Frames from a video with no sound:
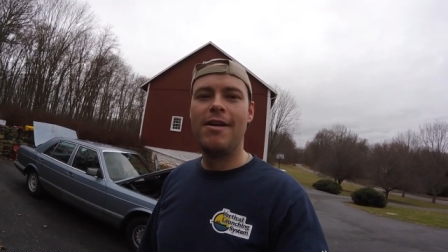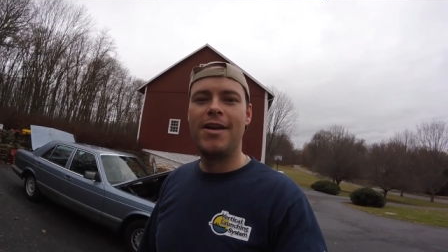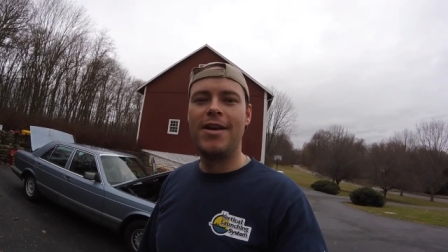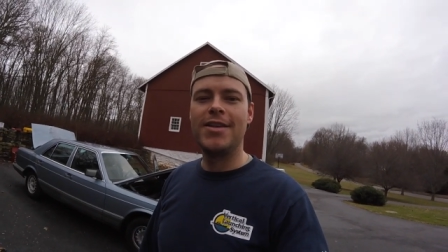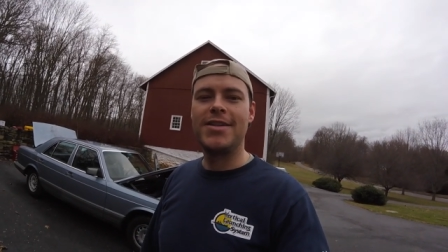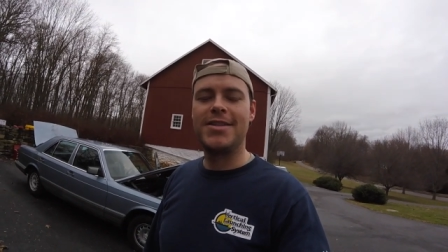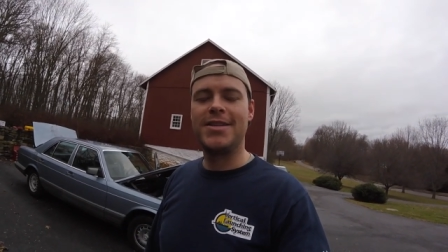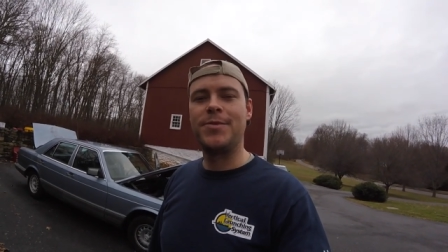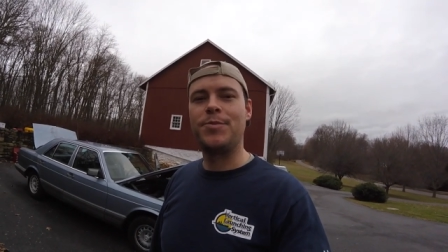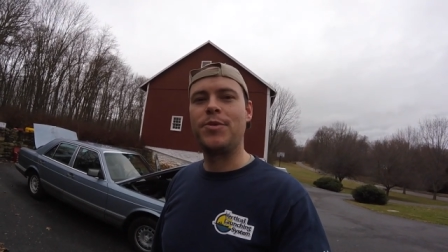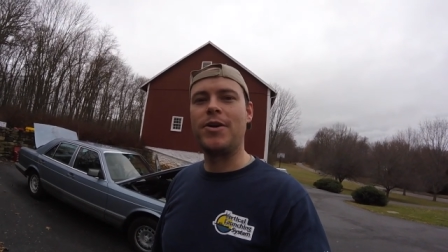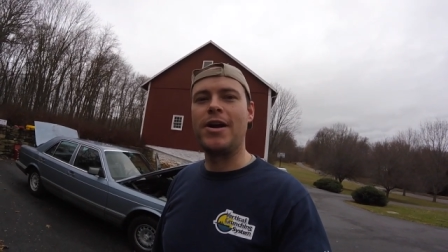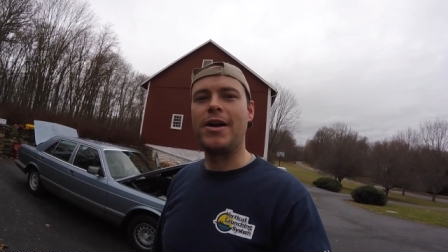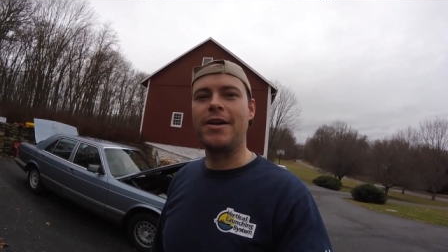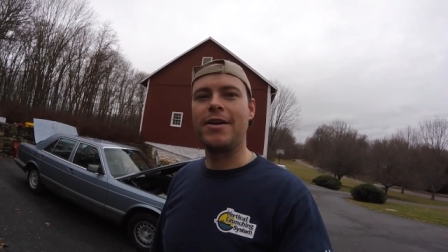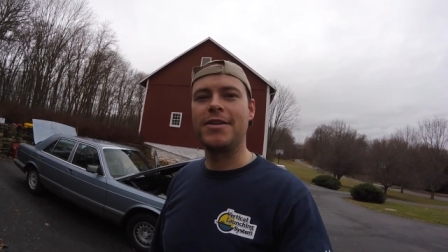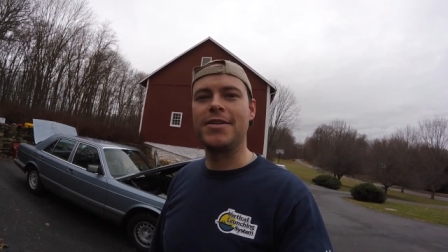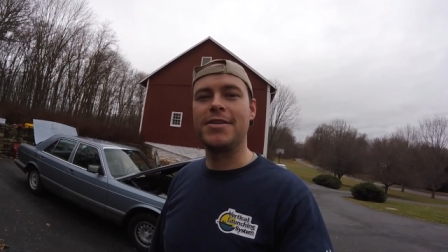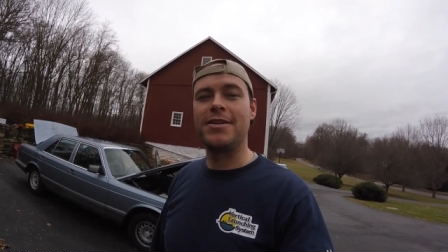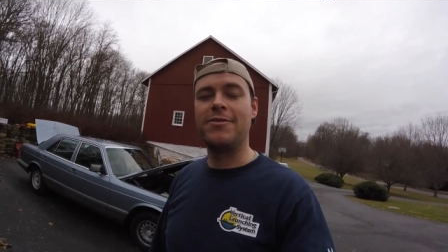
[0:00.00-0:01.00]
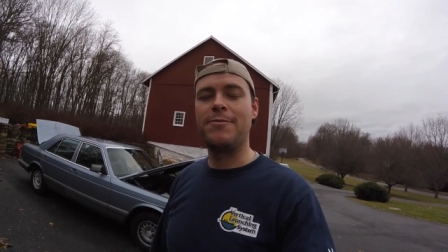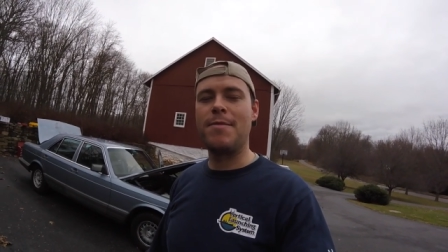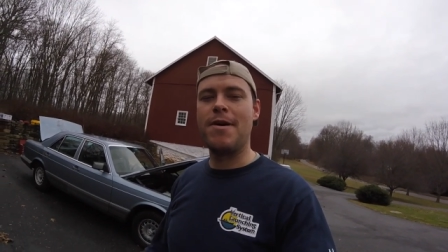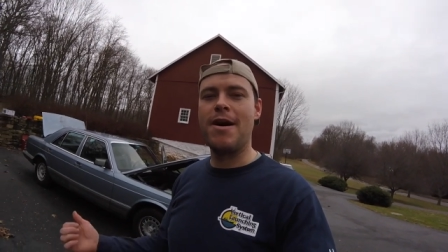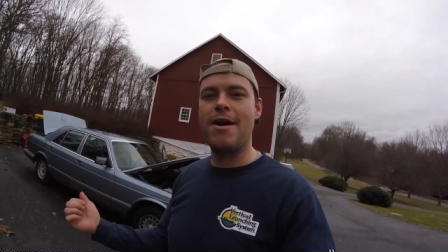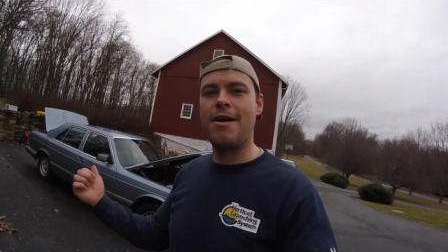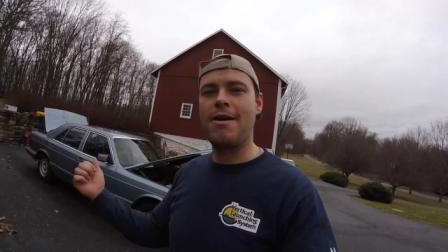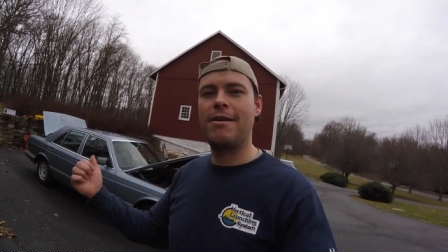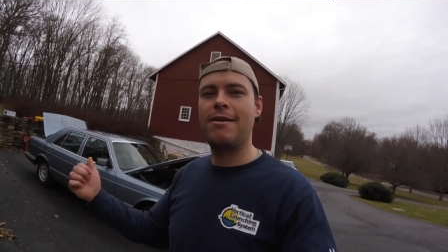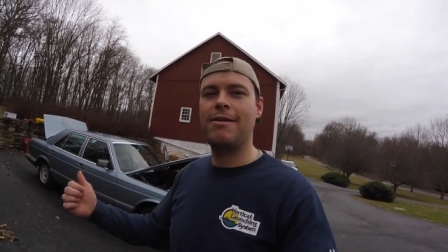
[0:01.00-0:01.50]
and see the progress of
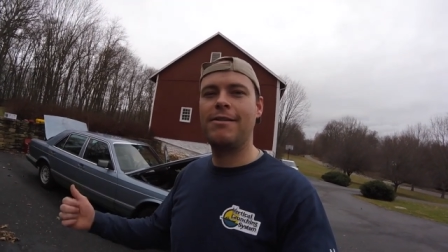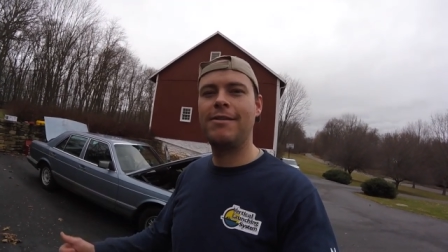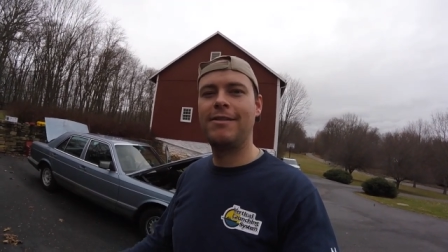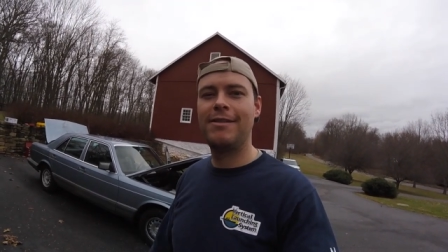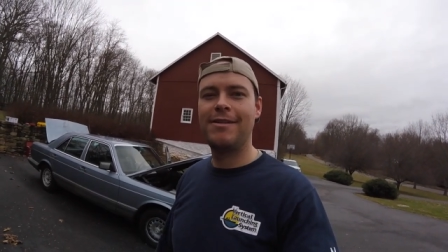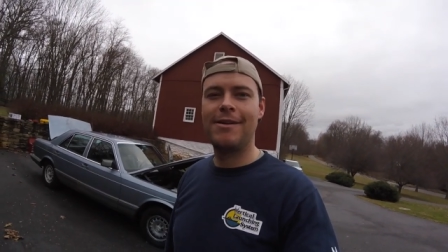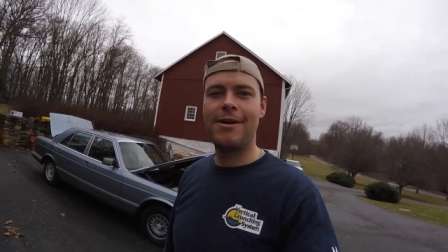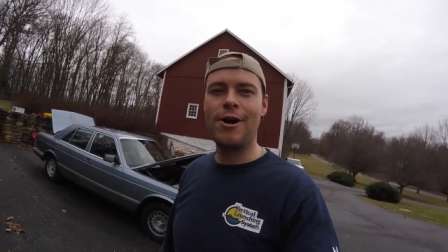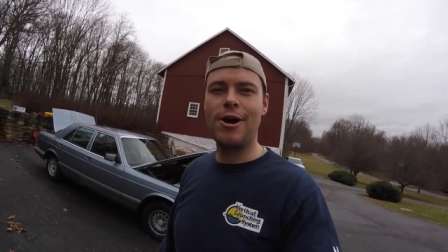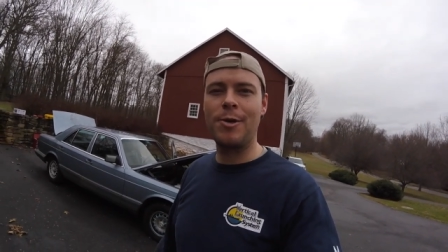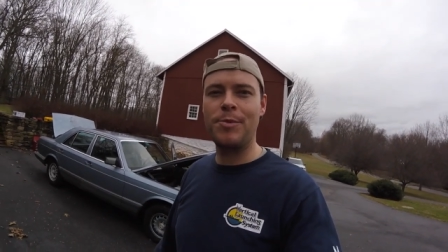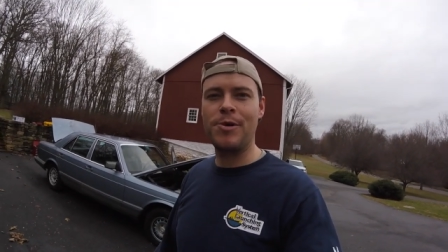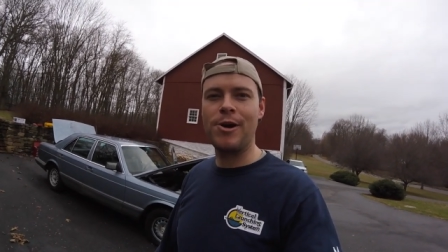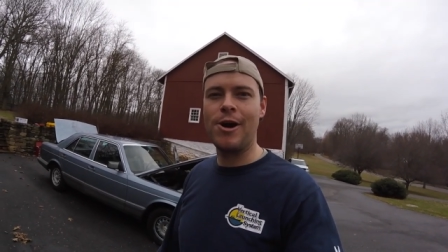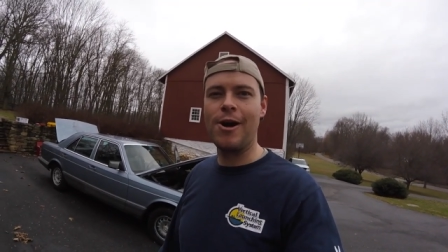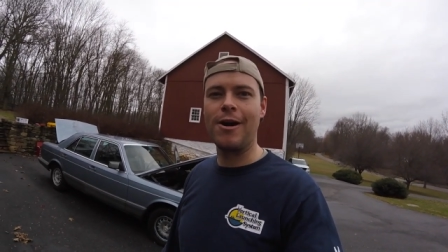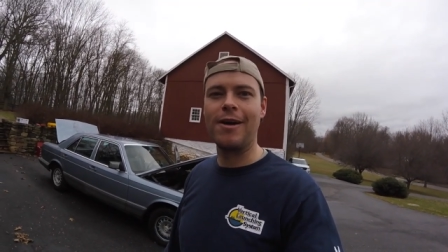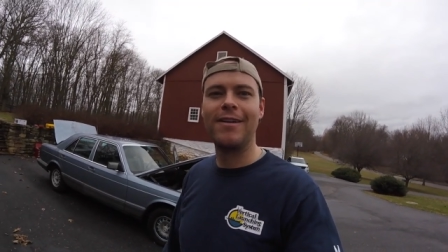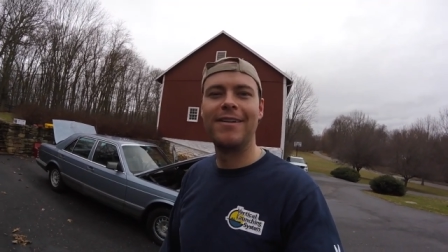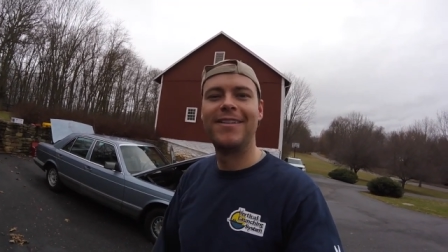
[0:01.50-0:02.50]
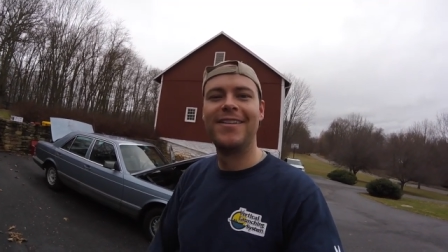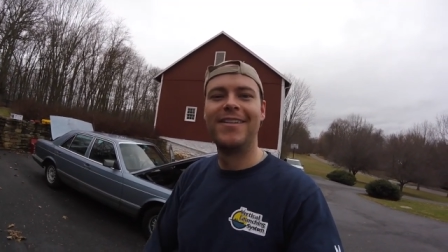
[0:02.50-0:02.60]
my A R B car.